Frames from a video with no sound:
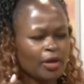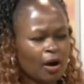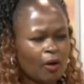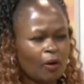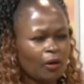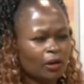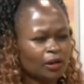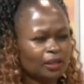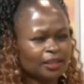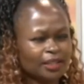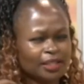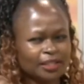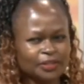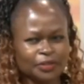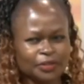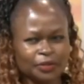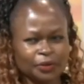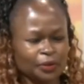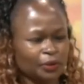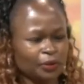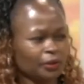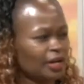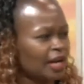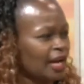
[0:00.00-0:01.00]
there are all
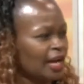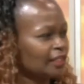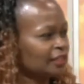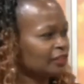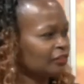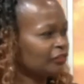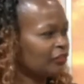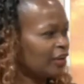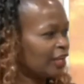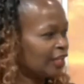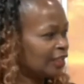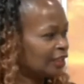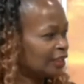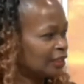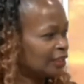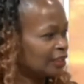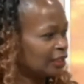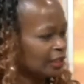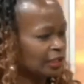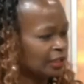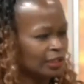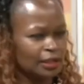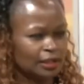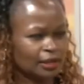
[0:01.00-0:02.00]
these, you know, cat
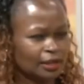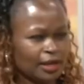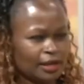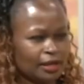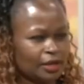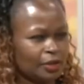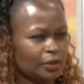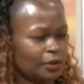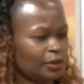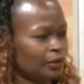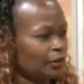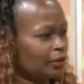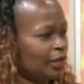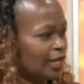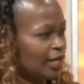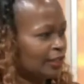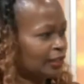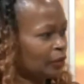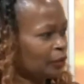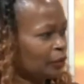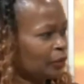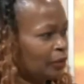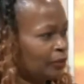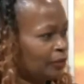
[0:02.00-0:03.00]
fights. Like, you know,
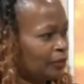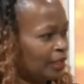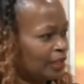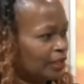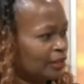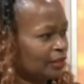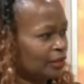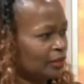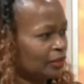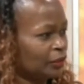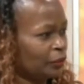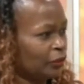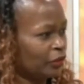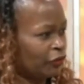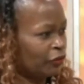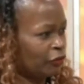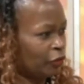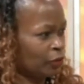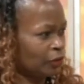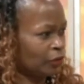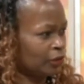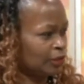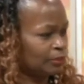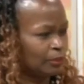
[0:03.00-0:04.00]
as a woman,
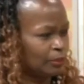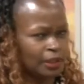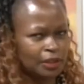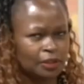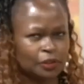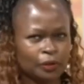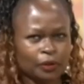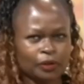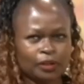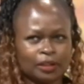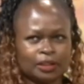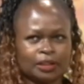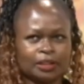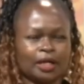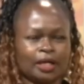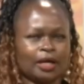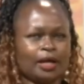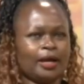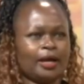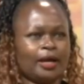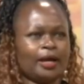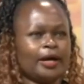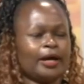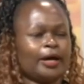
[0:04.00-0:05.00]
we've always been told
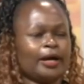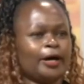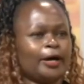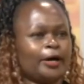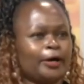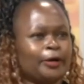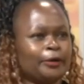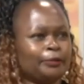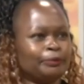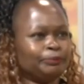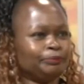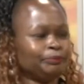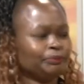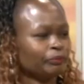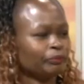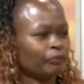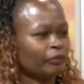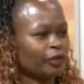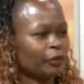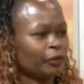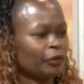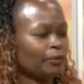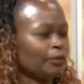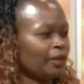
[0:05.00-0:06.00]
um,
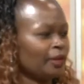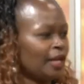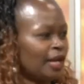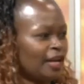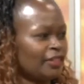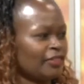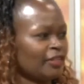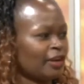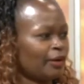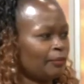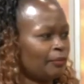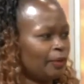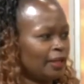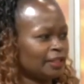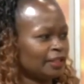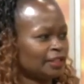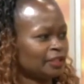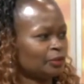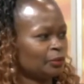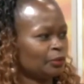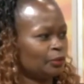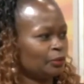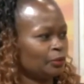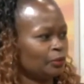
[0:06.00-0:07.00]
women are their
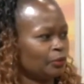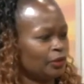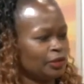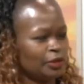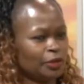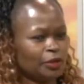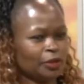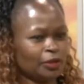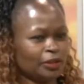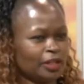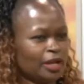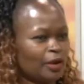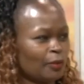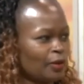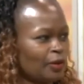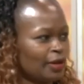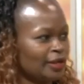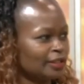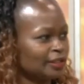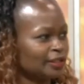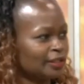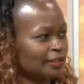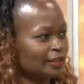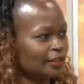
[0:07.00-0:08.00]
best, you know, their
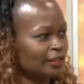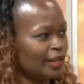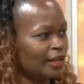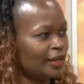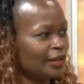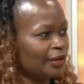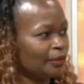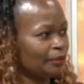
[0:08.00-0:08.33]
worst